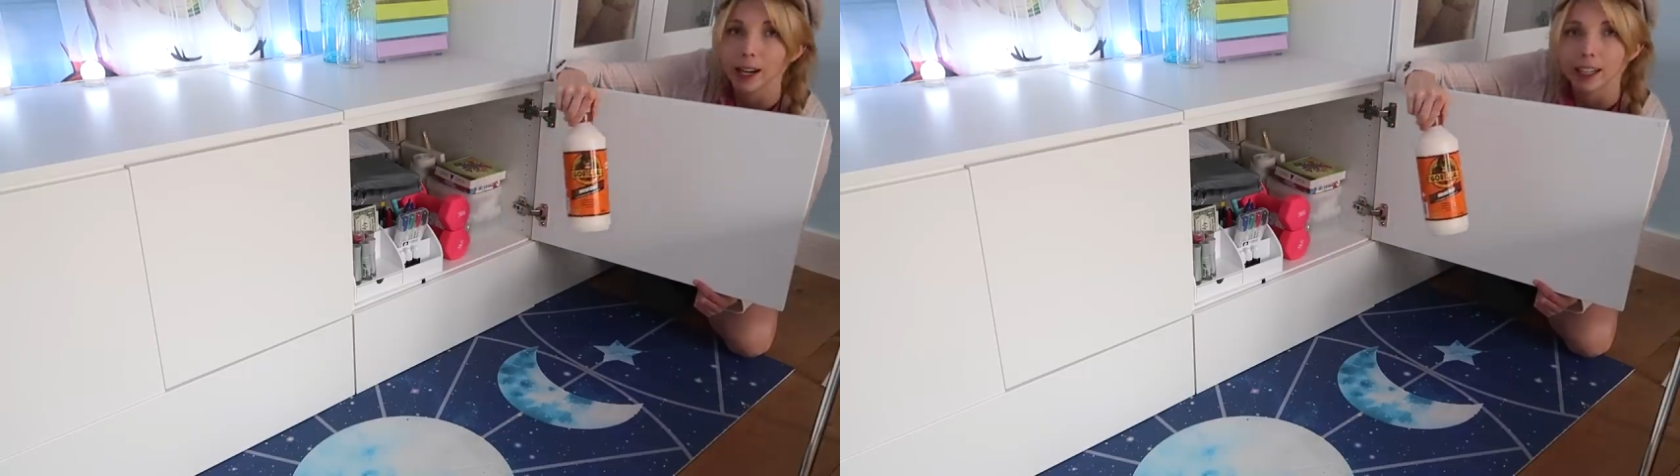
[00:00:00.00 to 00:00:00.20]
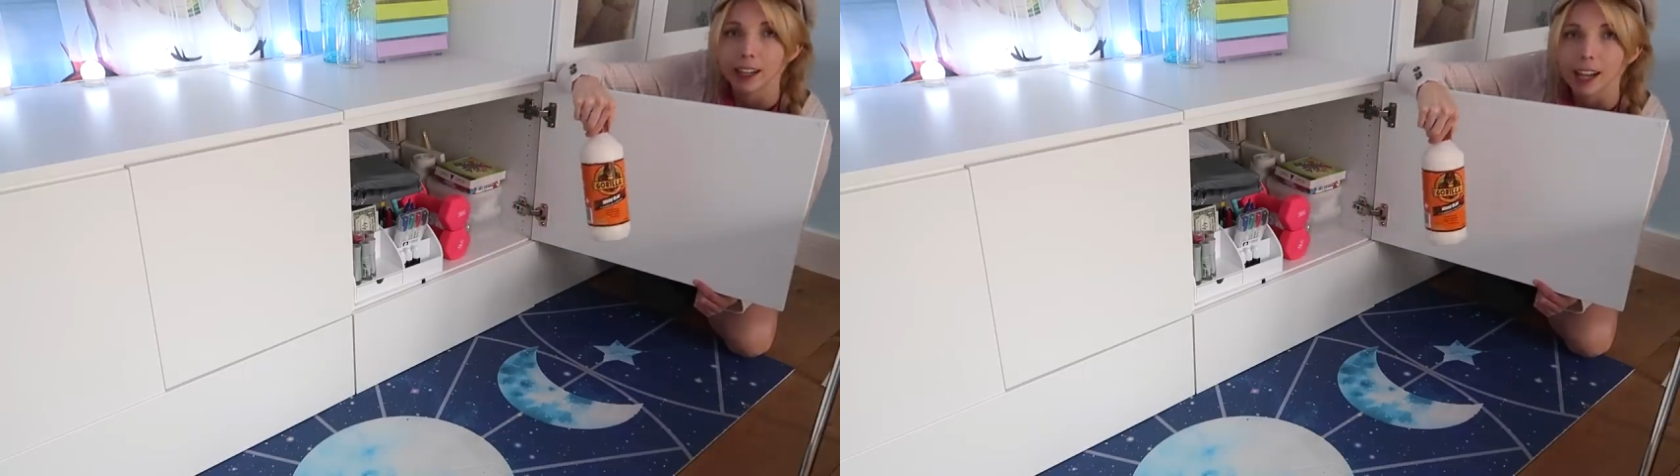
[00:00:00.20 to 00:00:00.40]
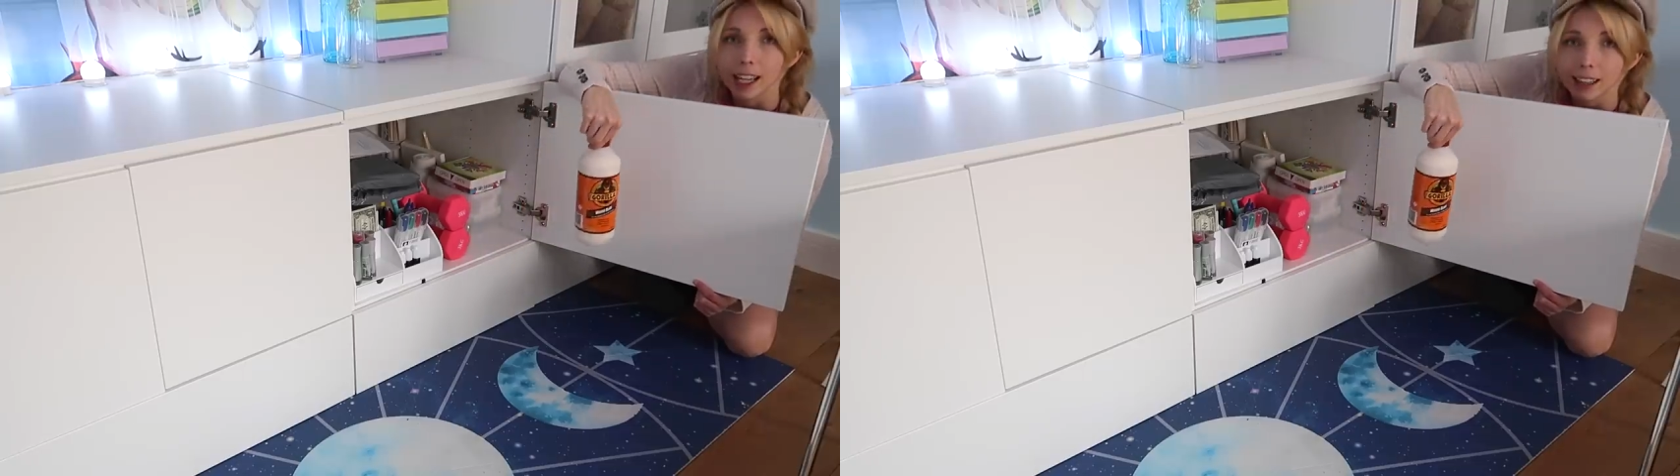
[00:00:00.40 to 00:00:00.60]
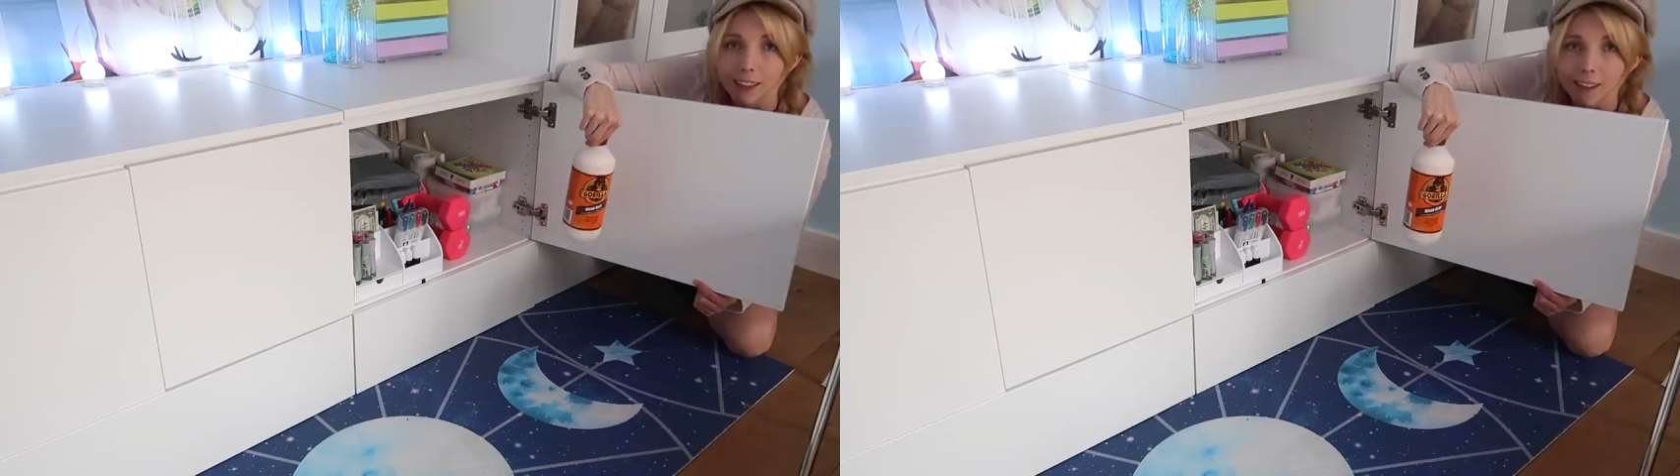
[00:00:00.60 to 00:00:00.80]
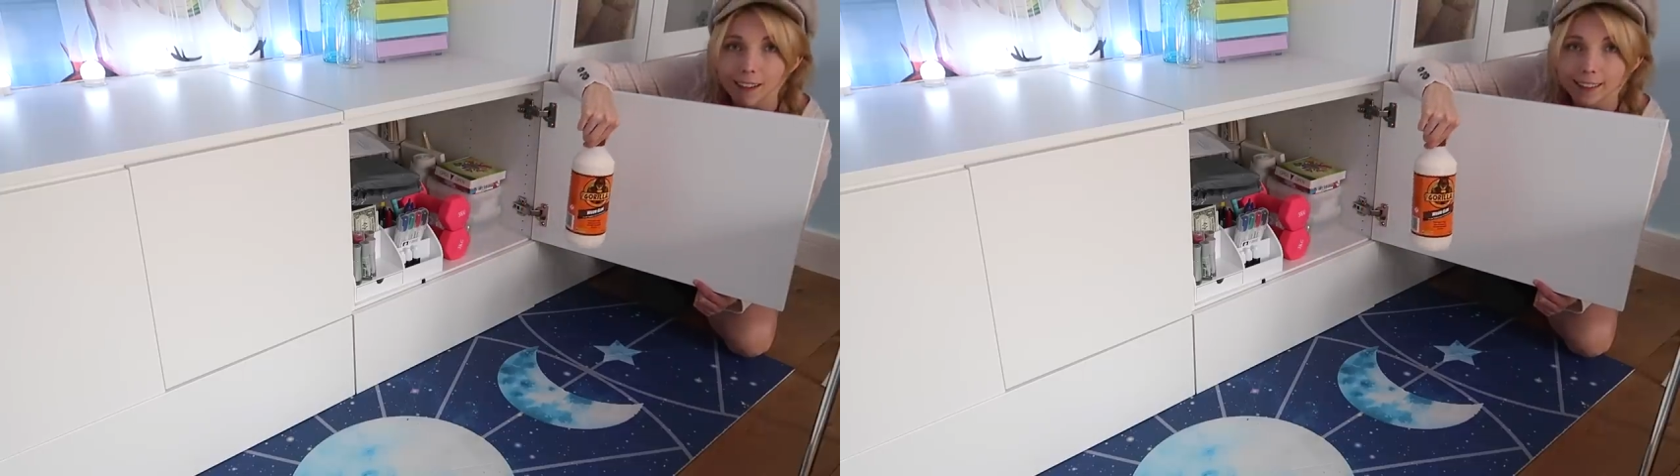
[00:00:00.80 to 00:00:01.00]
require a
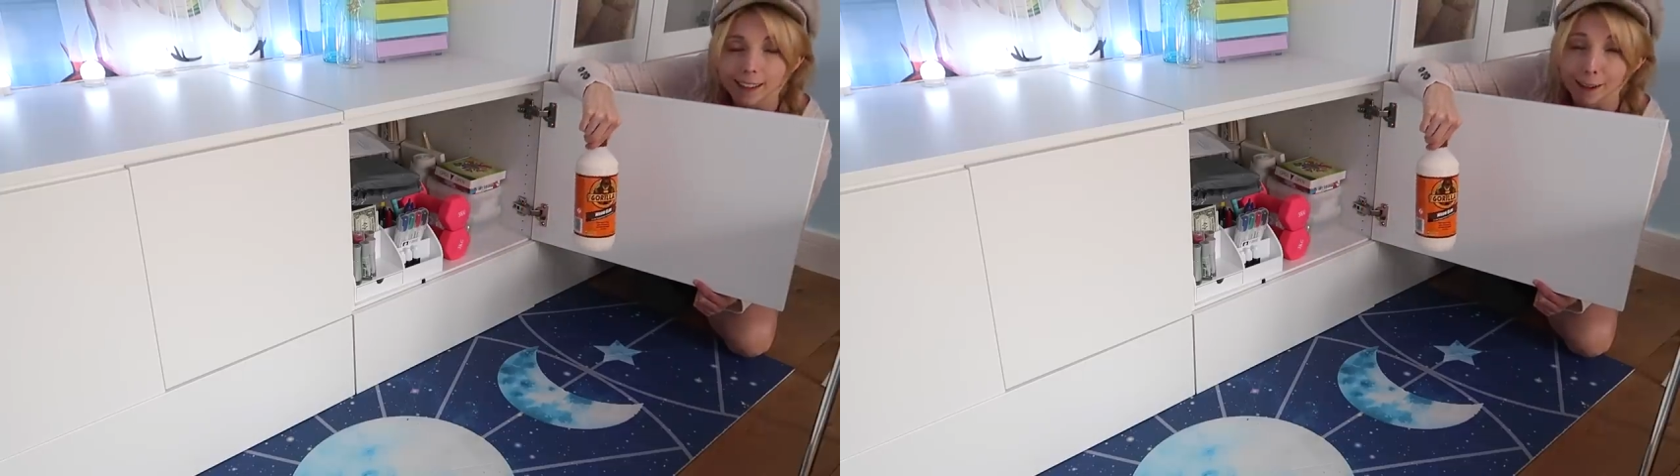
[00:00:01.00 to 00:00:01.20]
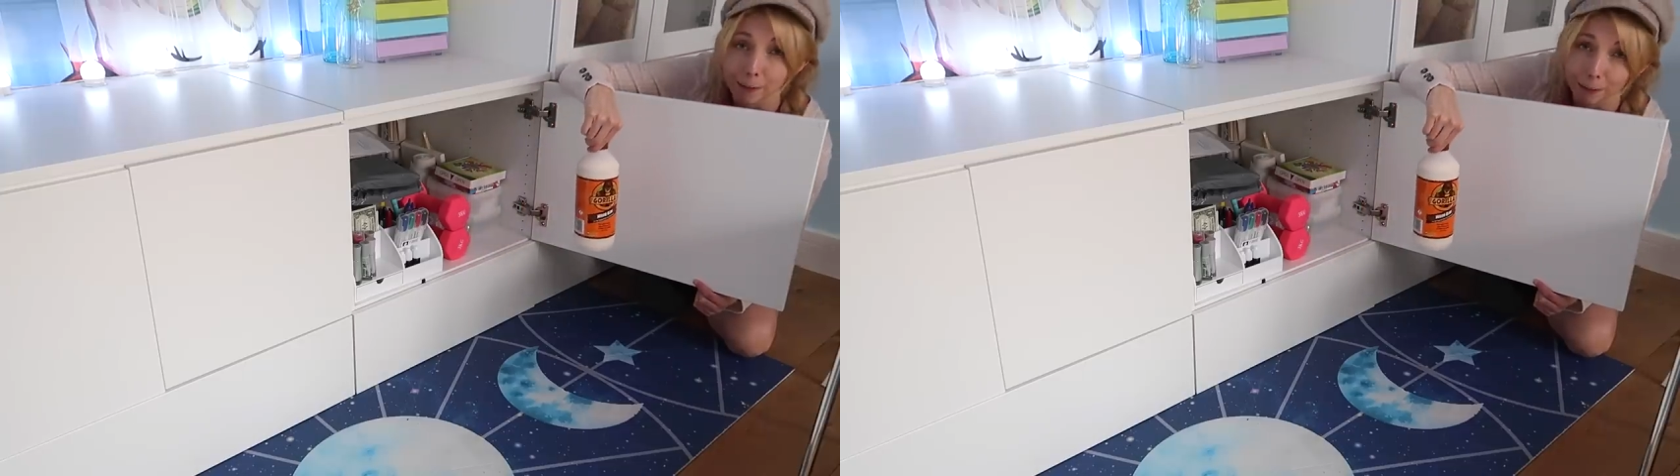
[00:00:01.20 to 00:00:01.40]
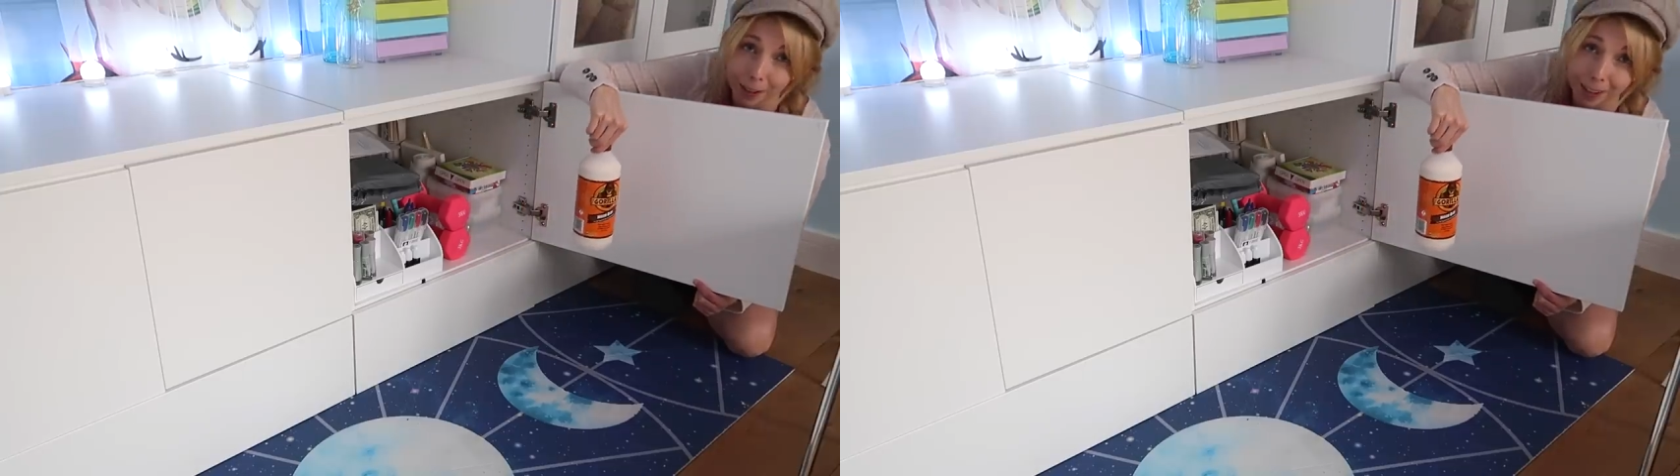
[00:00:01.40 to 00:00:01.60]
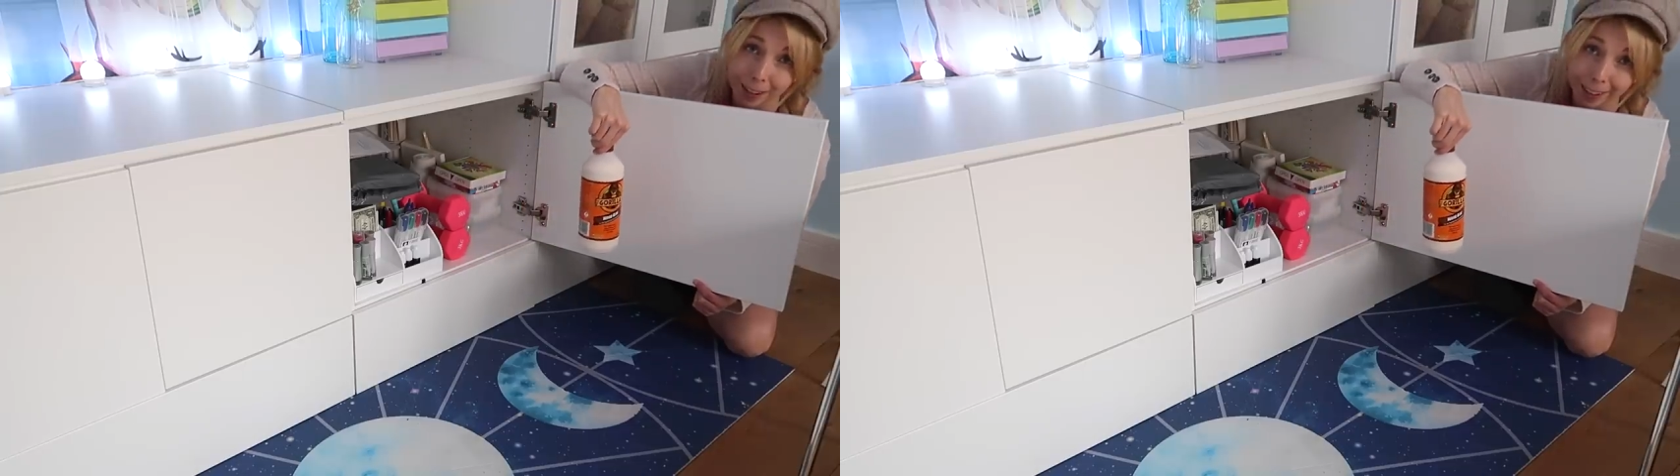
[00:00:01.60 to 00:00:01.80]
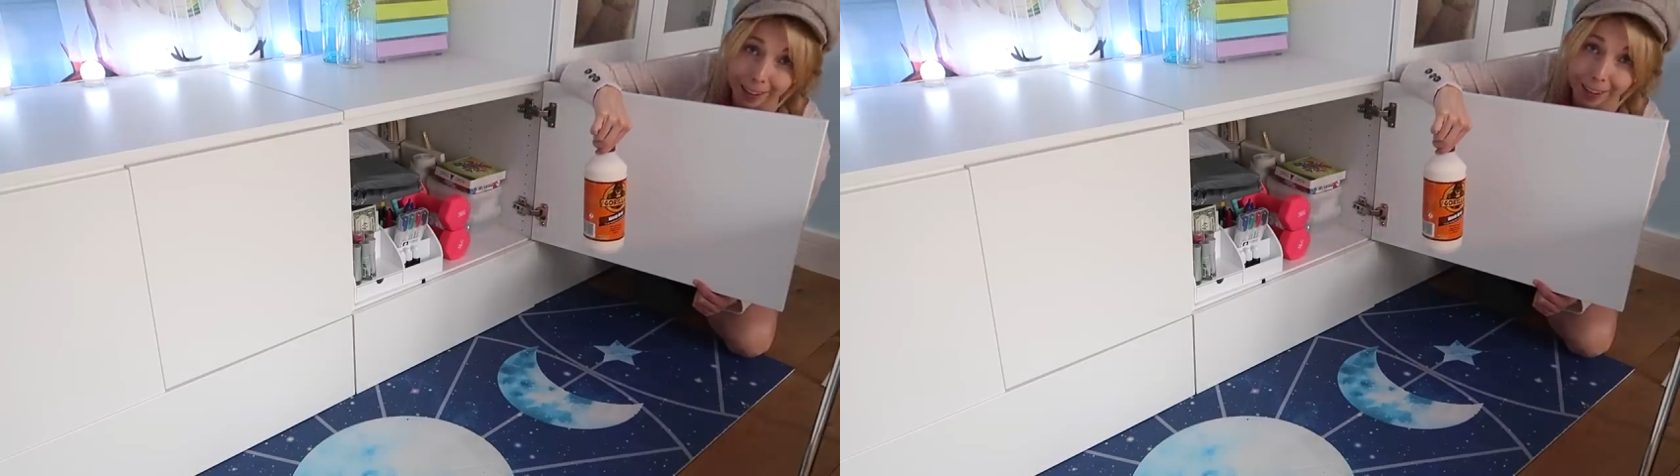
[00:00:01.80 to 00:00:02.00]
lot of wood
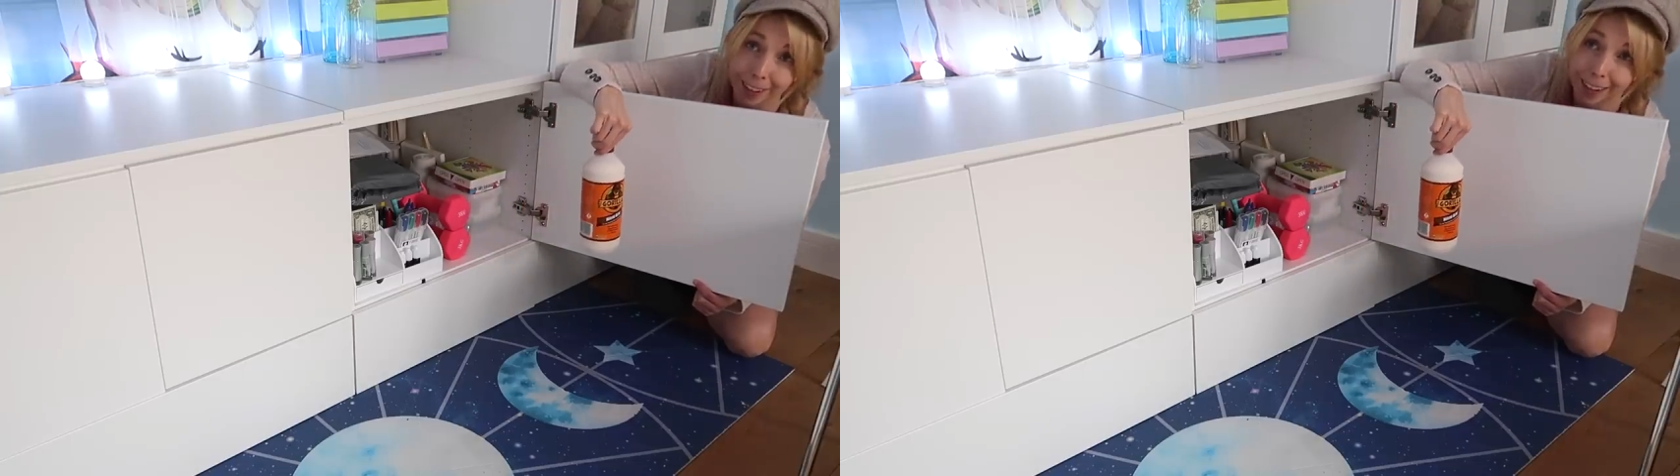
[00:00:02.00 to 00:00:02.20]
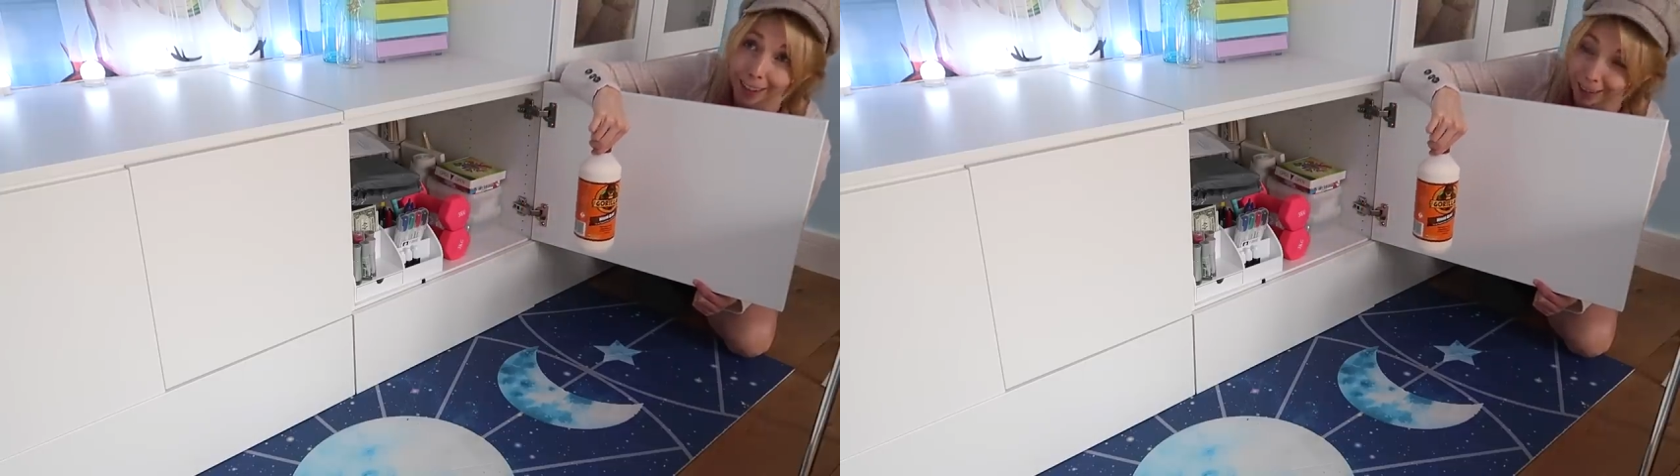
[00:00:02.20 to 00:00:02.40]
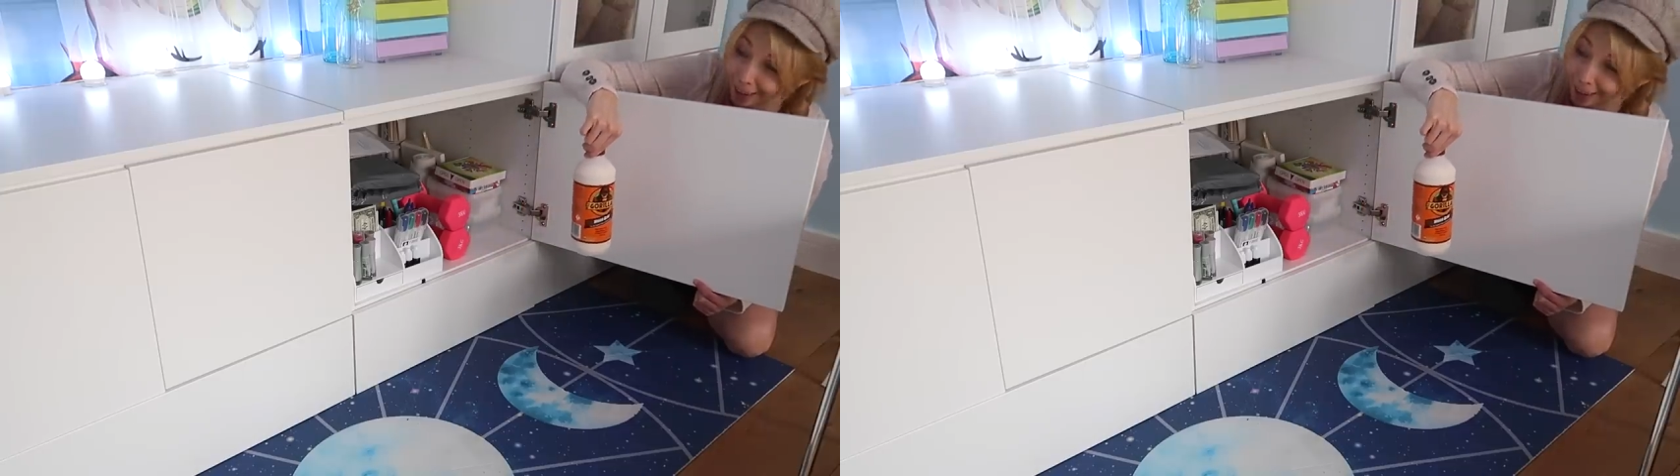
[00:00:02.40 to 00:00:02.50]
glue, a